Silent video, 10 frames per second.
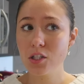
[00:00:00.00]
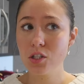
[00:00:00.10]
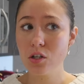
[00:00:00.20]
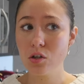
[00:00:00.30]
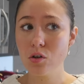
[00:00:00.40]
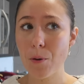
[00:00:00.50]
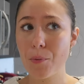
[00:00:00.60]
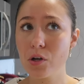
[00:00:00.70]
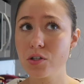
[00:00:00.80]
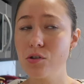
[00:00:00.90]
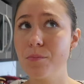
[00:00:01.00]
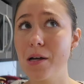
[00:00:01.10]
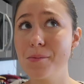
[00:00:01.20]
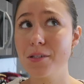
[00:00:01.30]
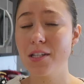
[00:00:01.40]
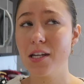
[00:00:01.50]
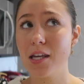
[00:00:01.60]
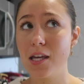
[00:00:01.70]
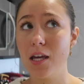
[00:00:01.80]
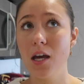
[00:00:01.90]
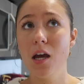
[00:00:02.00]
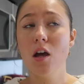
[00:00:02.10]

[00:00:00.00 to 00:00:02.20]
do a personal Bible study,